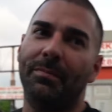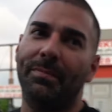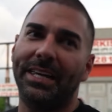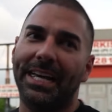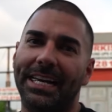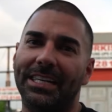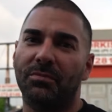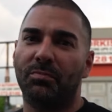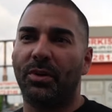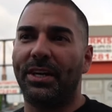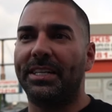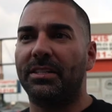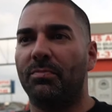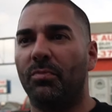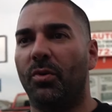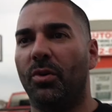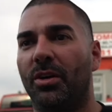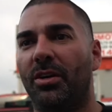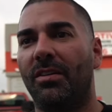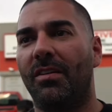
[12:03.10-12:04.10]
big ass brakes
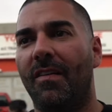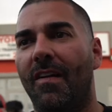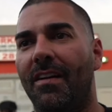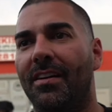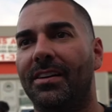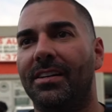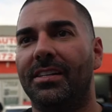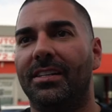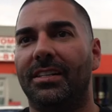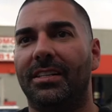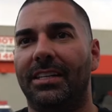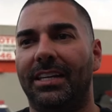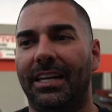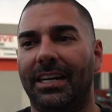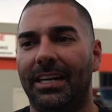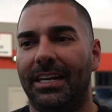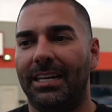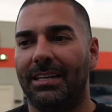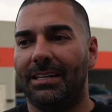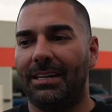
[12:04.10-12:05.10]
more and